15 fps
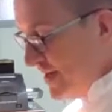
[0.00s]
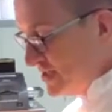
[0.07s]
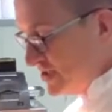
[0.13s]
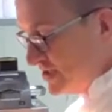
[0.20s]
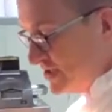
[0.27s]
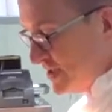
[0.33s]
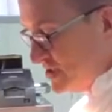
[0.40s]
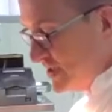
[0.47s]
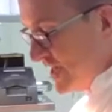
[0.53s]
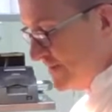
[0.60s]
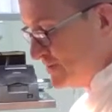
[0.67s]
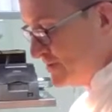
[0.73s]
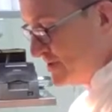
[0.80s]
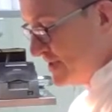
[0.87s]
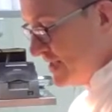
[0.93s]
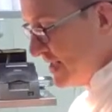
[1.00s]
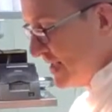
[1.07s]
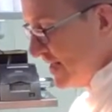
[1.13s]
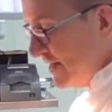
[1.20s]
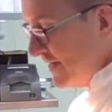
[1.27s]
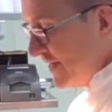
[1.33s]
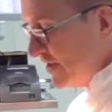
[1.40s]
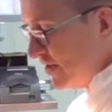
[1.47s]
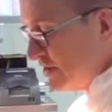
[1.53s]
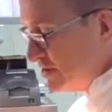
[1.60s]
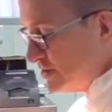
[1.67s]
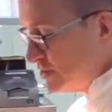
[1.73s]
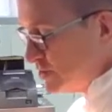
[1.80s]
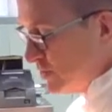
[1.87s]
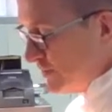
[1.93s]
matchstick shapes. That
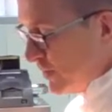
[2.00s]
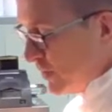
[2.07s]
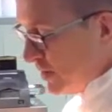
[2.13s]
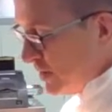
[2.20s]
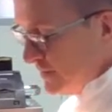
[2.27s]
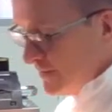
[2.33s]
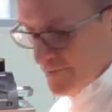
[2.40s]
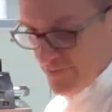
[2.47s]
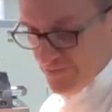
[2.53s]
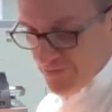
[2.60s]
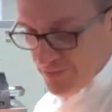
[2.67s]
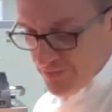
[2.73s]
goes into a bowl.